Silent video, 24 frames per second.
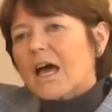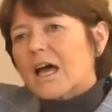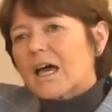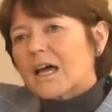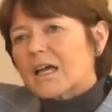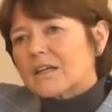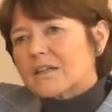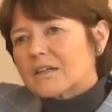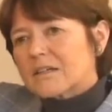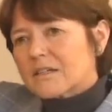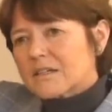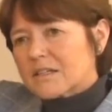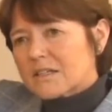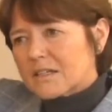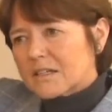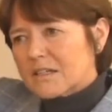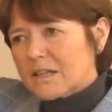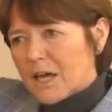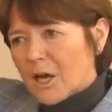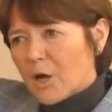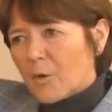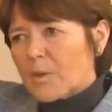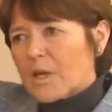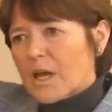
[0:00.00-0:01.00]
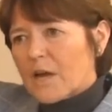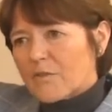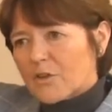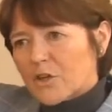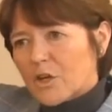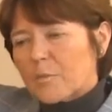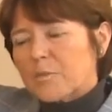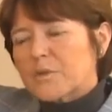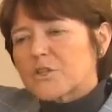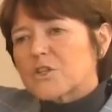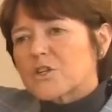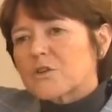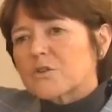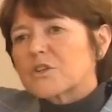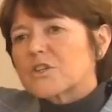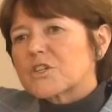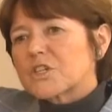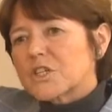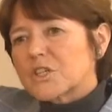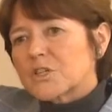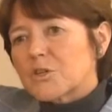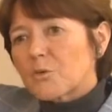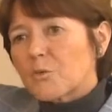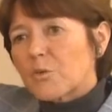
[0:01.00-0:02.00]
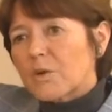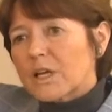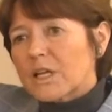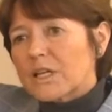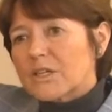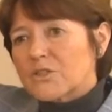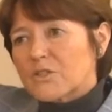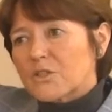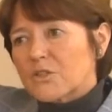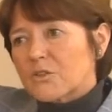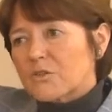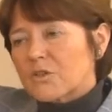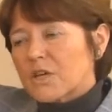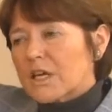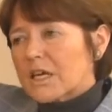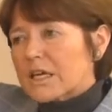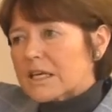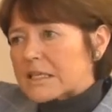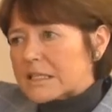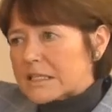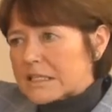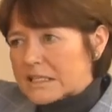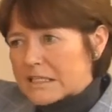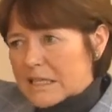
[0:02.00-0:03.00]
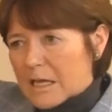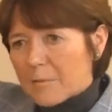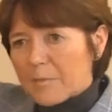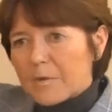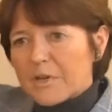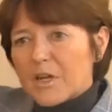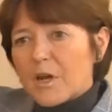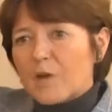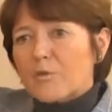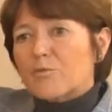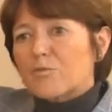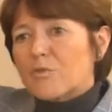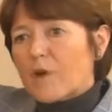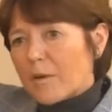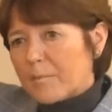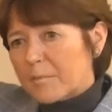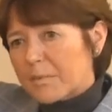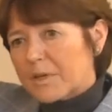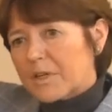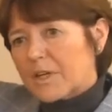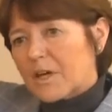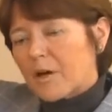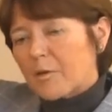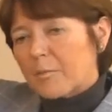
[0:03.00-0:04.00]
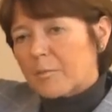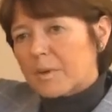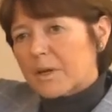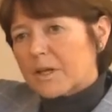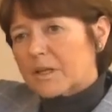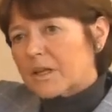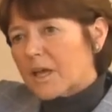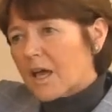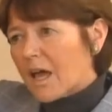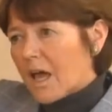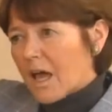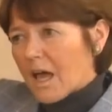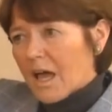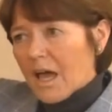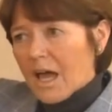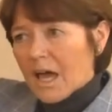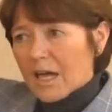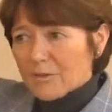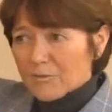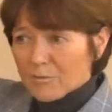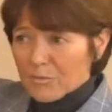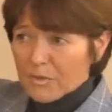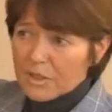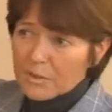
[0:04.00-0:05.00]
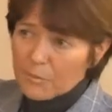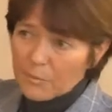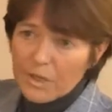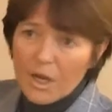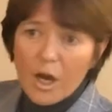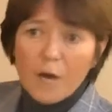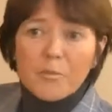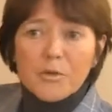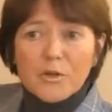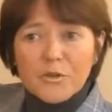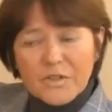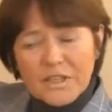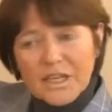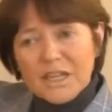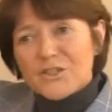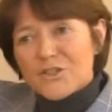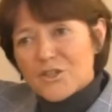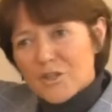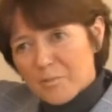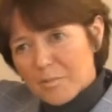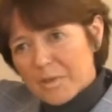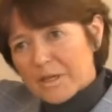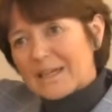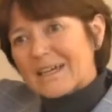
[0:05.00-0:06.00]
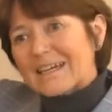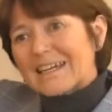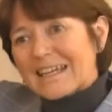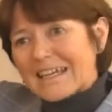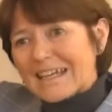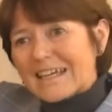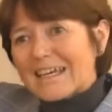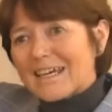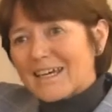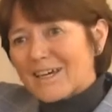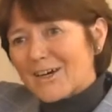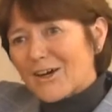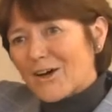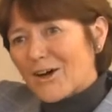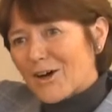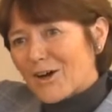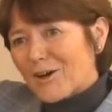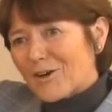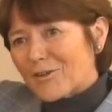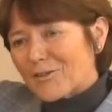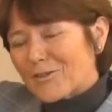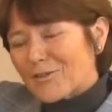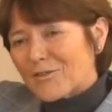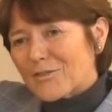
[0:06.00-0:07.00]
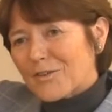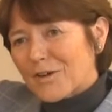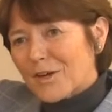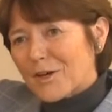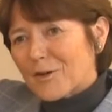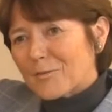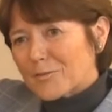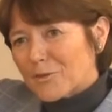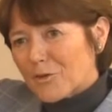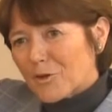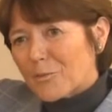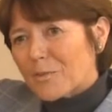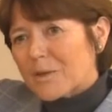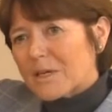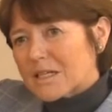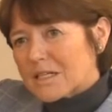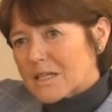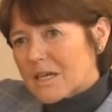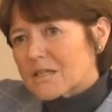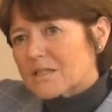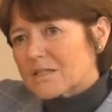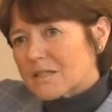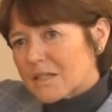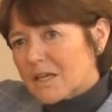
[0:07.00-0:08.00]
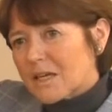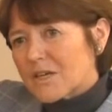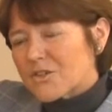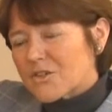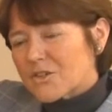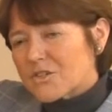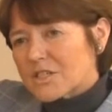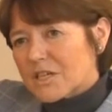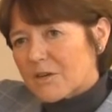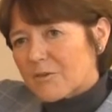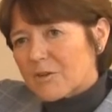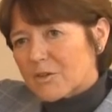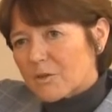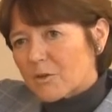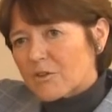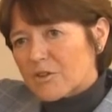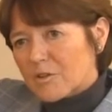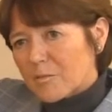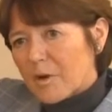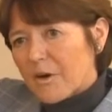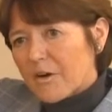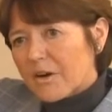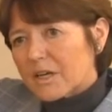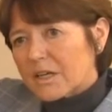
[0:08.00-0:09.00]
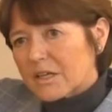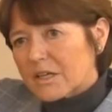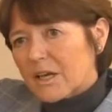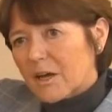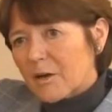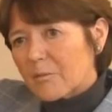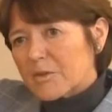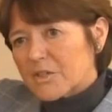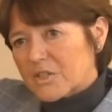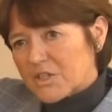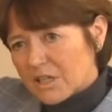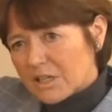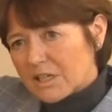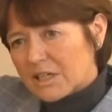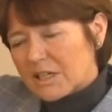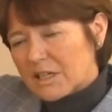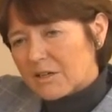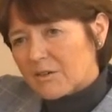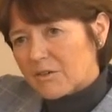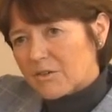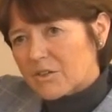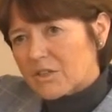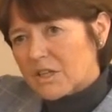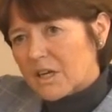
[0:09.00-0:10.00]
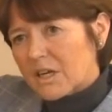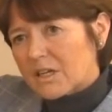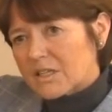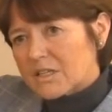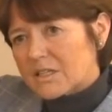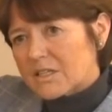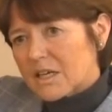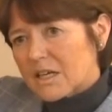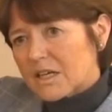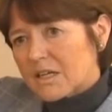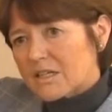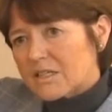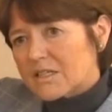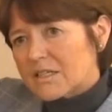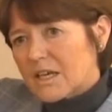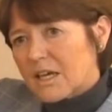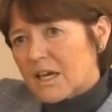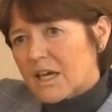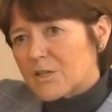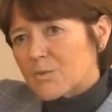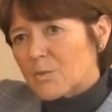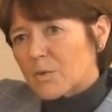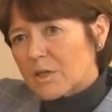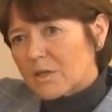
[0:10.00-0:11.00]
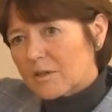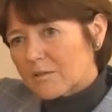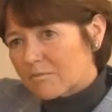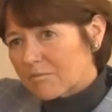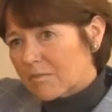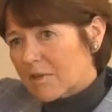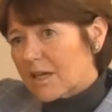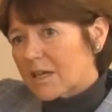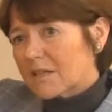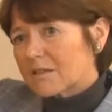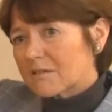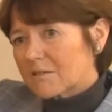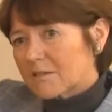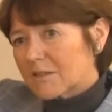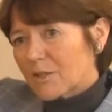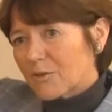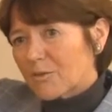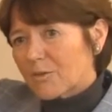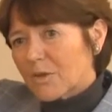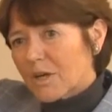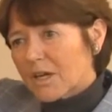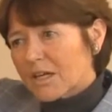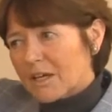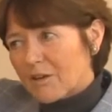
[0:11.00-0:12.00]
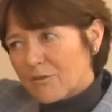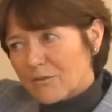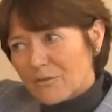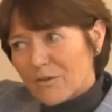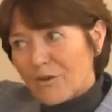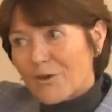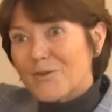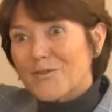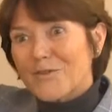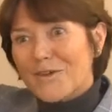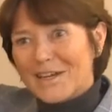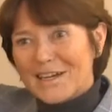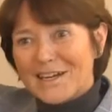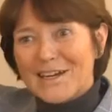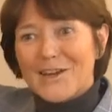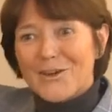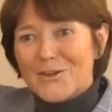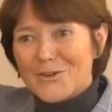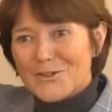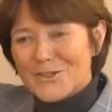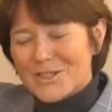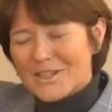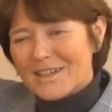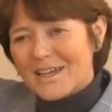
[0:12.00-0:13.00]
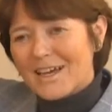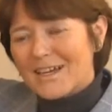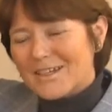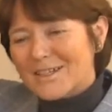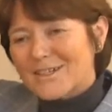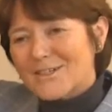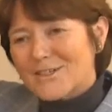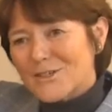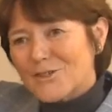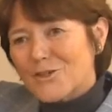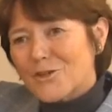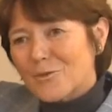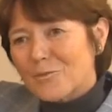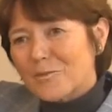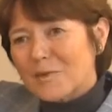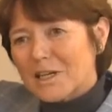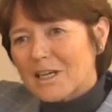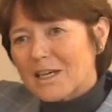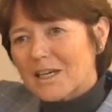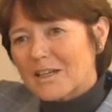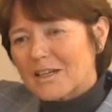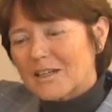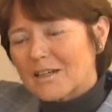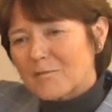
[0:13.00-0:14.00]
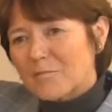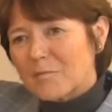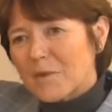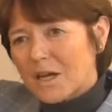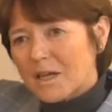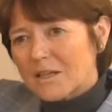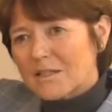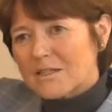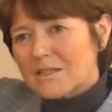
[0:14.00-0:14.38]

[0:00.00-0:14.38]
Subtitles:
And now we have an opportunity to really sort of step it up, ramp it up, and really we are moving into the bigger league of European destinations here in North America now, particularly here in the United States, as we get very, very close to that 2 million milestone.